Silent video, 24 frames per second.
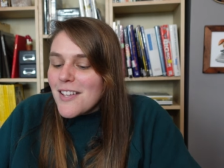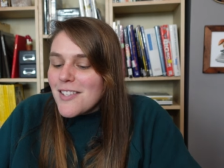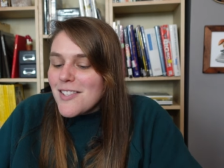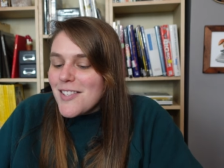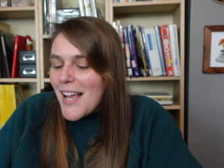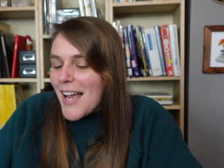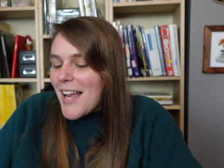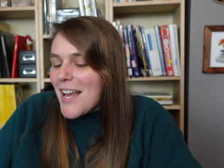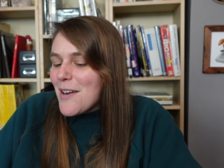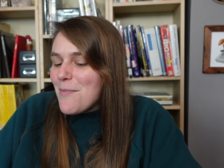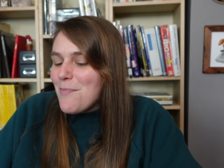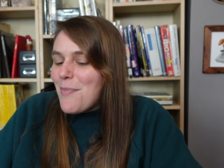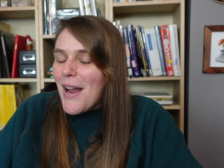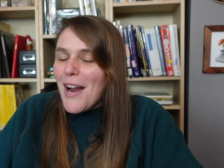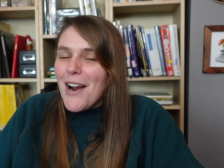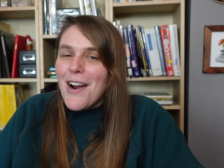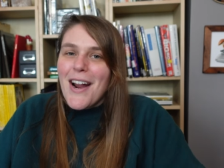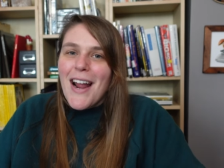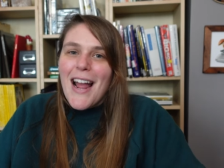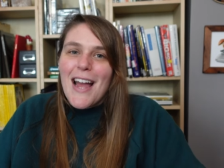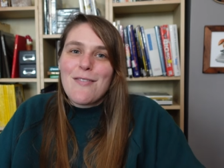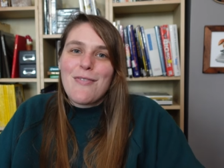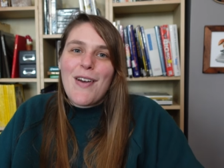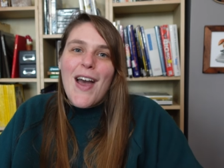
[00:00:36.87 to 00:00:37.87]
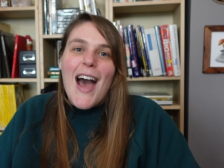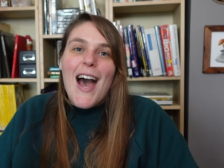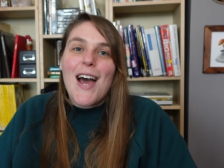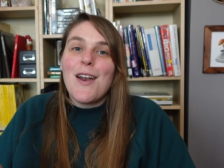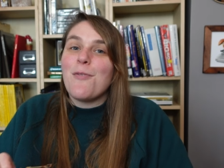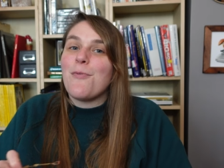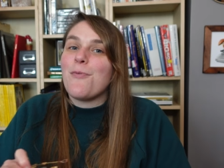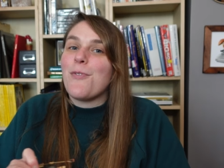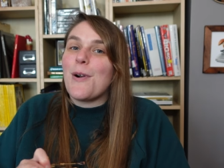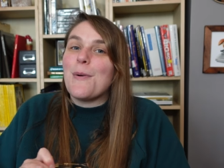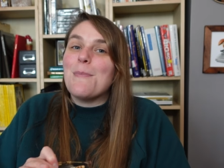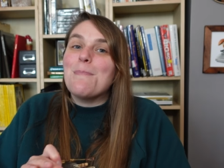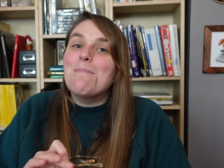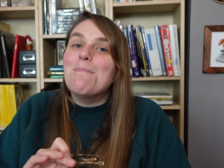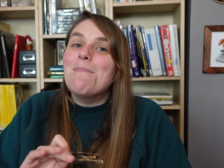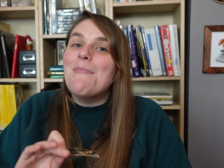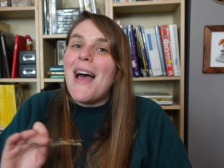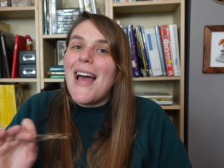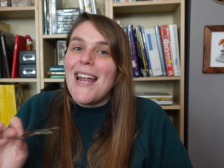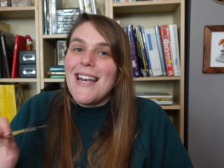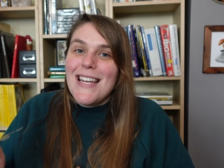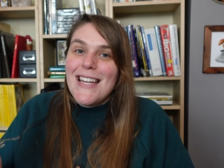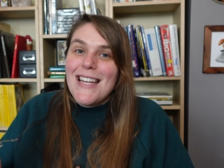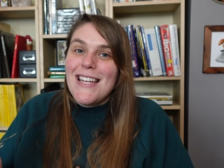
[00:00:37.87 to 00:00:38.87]
The second pairing I've had for
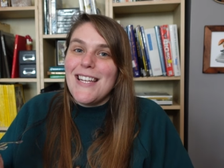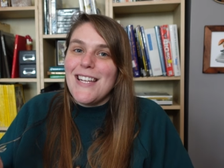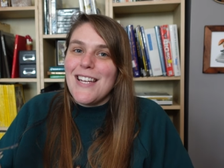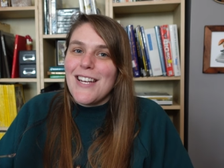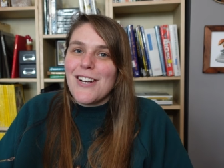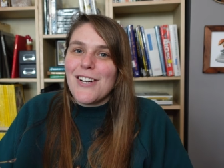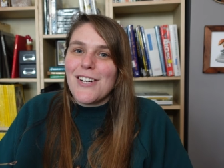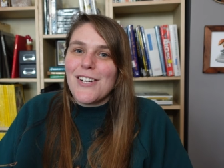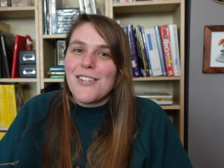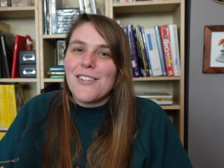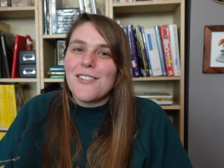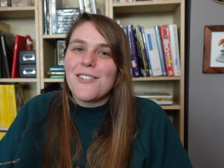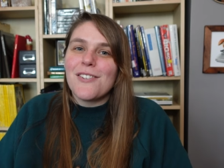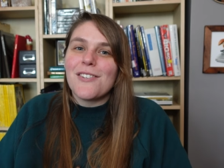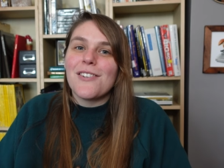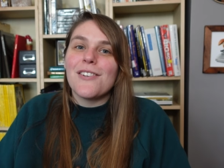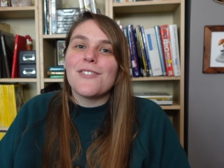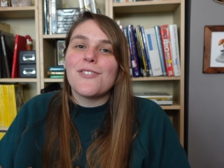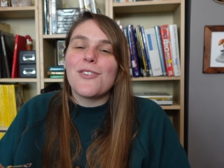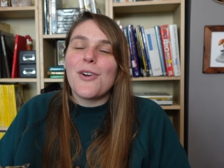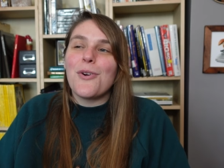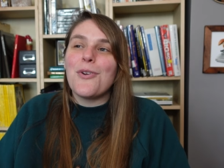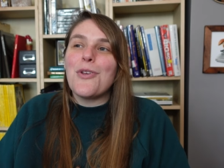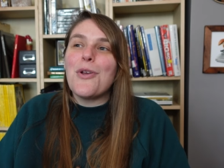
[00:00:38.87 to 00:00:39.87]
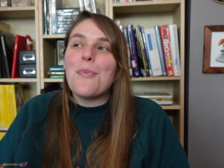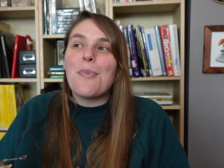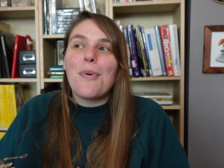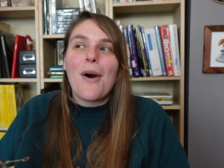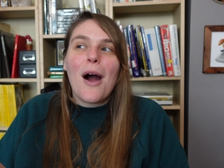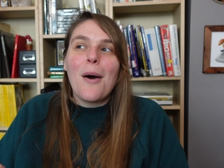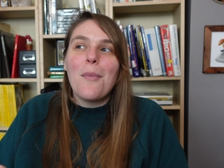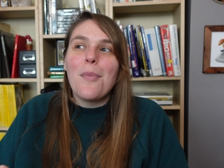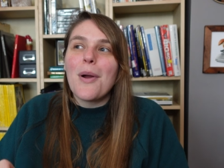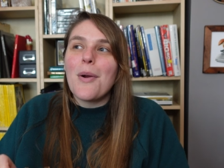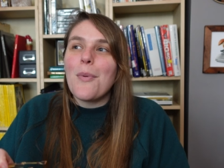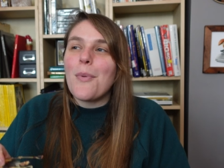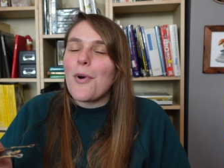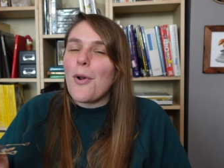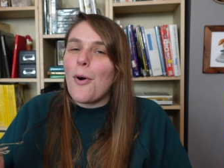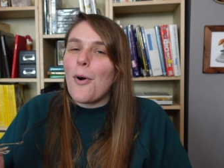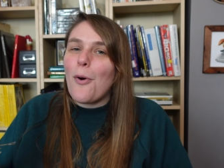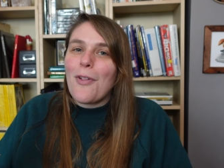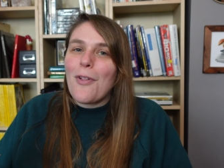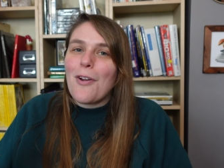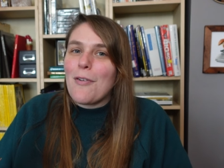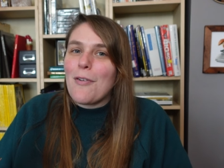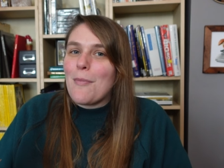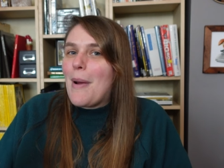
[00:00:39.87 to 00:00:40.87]
many years, so you probably would
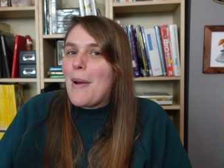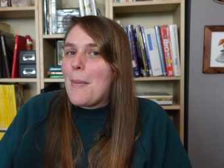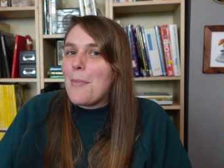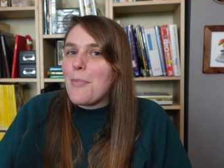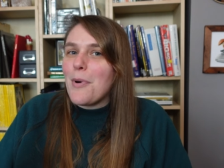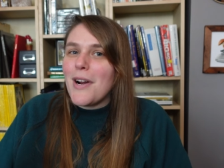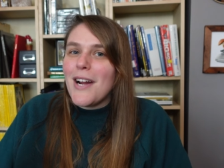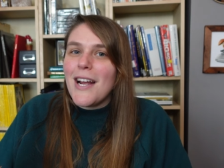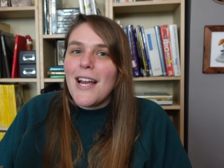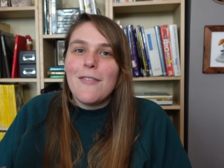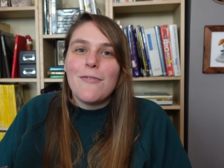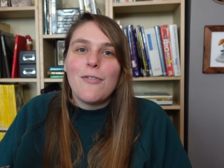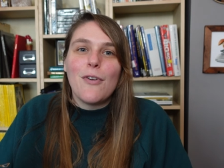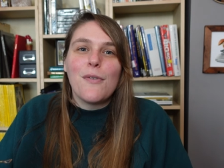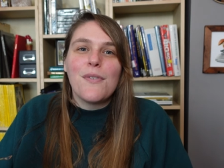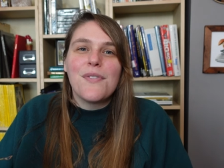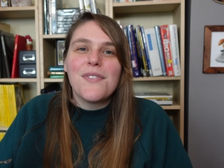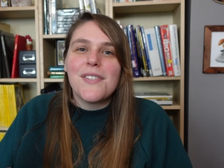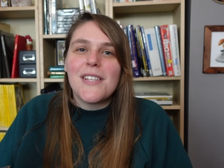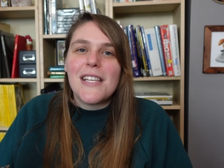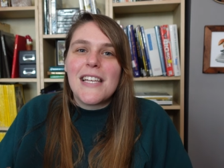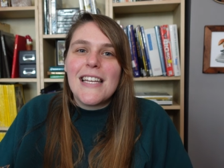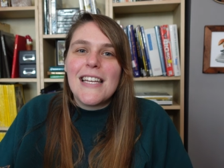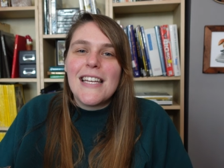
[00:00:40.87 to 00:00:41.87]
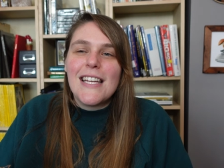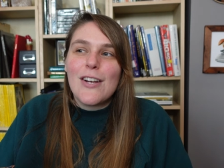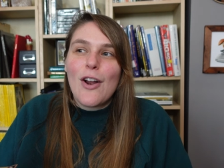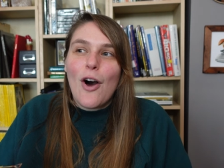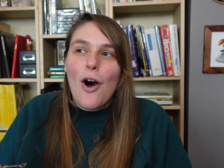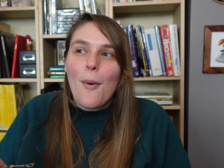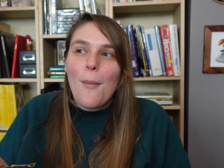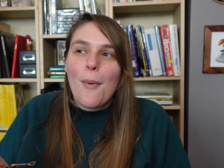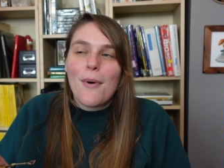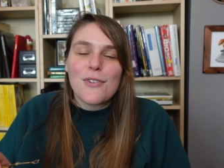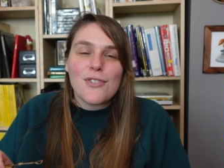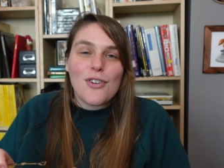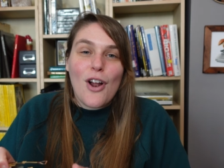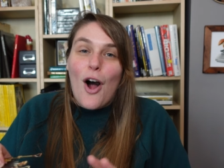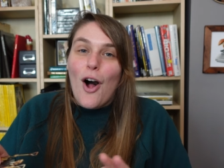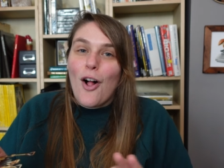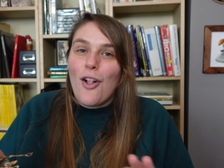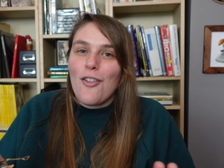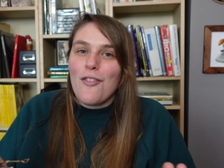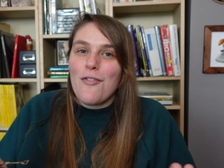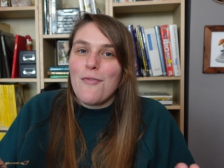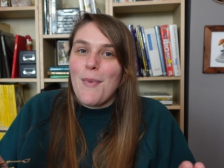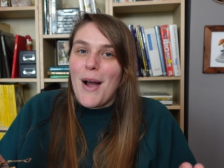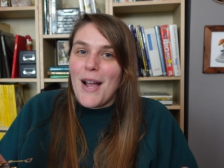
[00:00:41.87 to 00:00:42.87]
only remember it if you've seen almost all
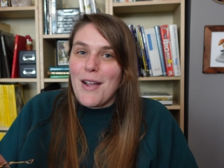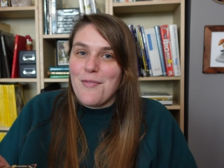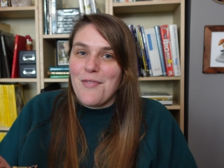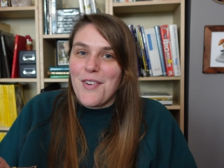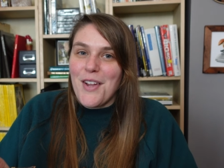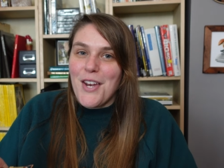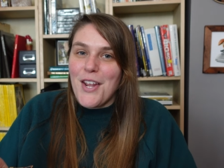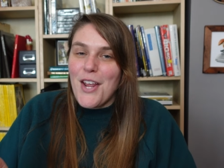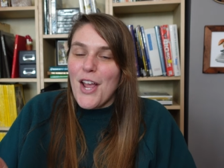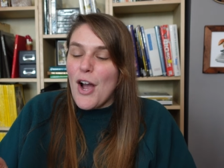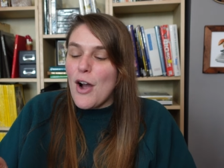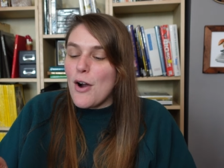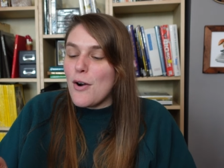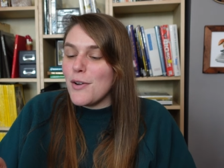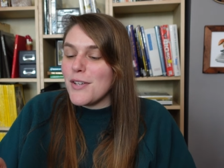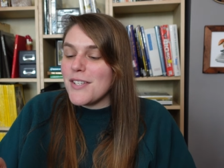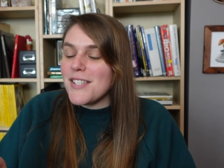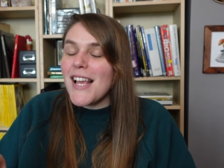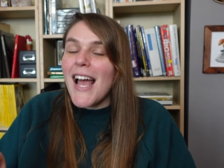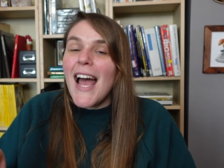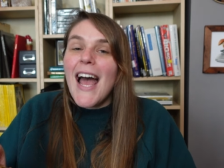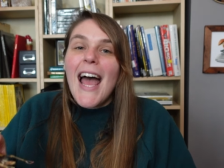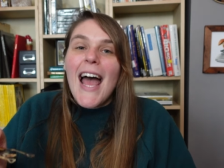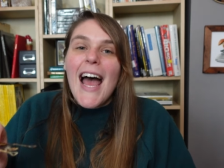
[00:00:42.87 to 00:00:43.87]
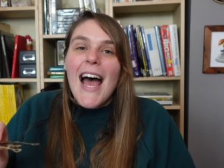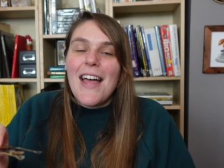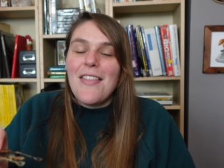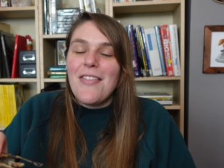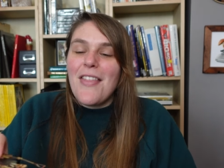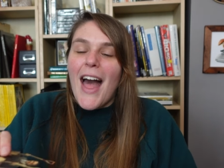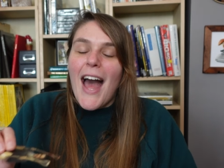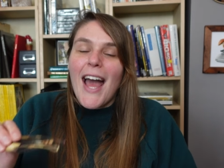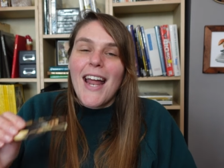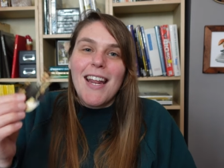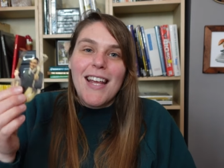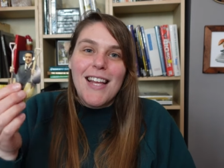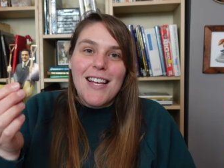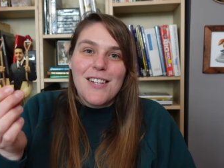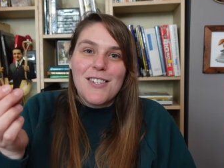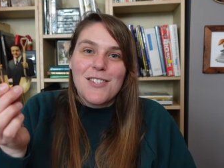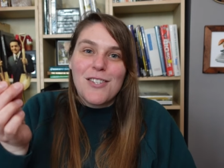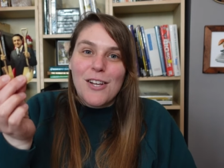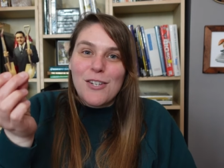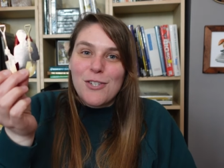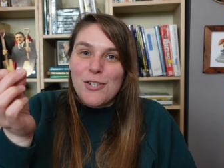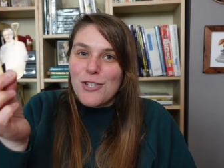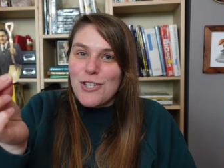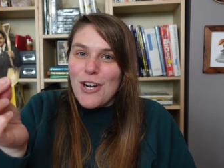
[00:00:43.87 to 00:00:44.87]
of my videos, and that is
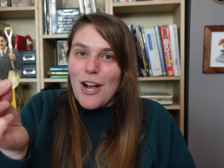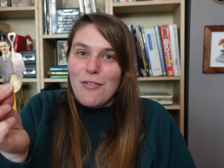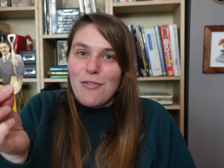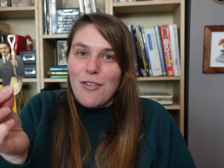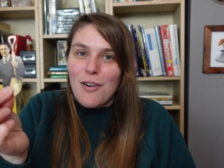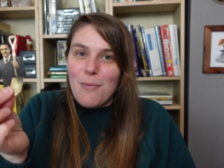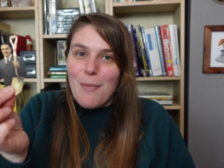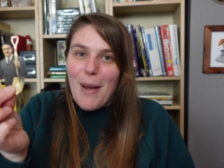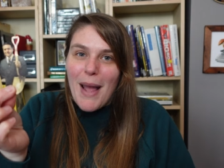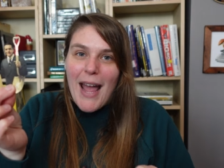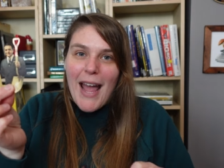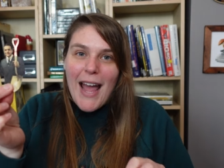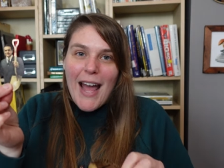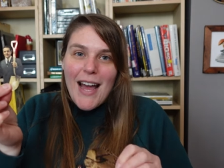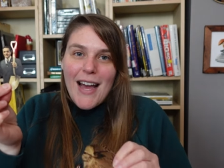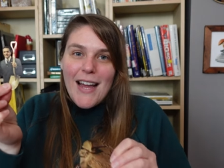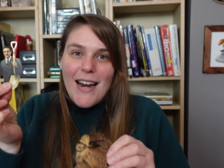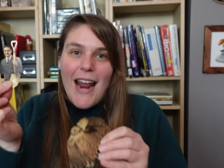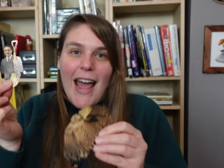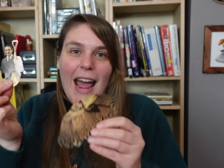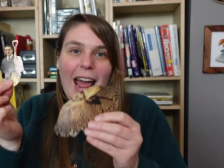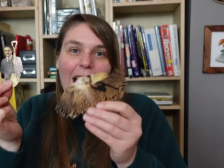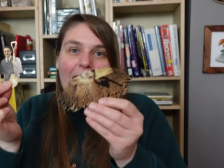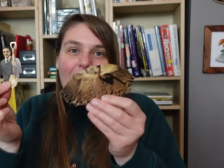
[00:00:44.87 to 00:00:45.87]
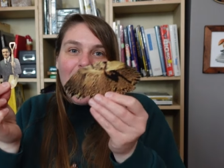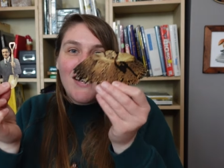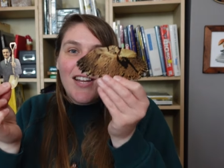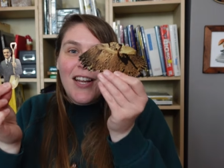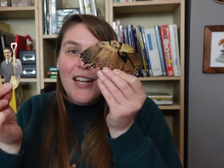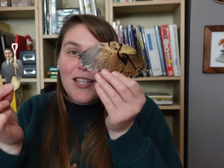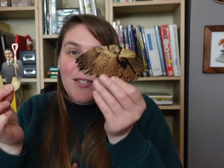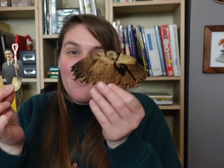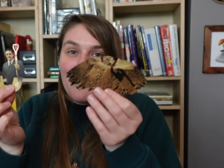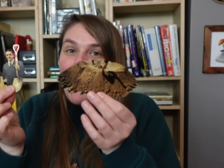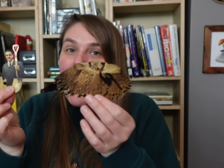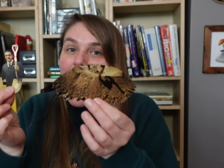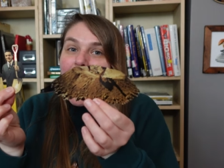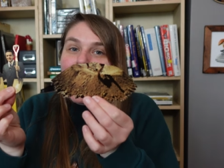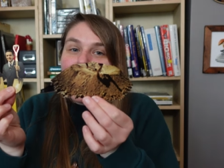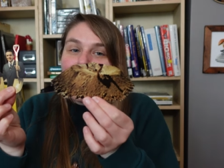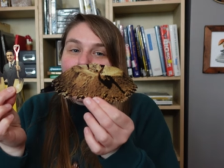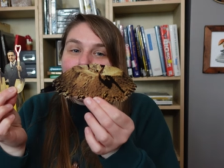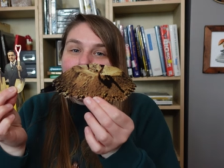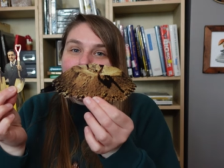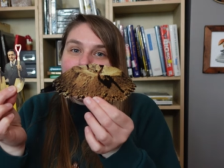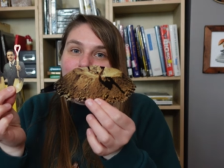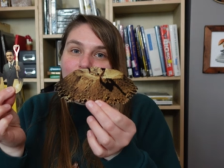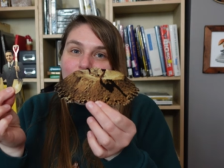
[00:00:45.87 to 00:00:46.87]
Shovel Man and his pile
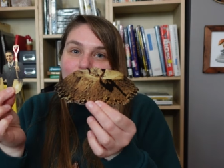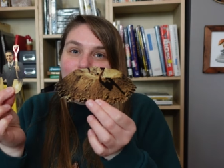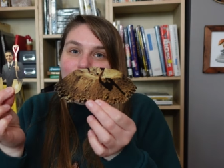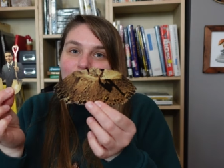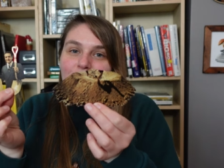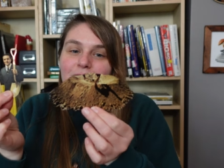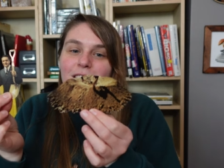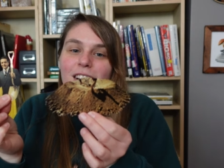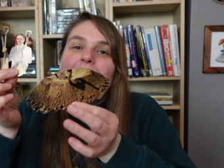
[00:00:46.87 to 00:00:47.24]
of dirt.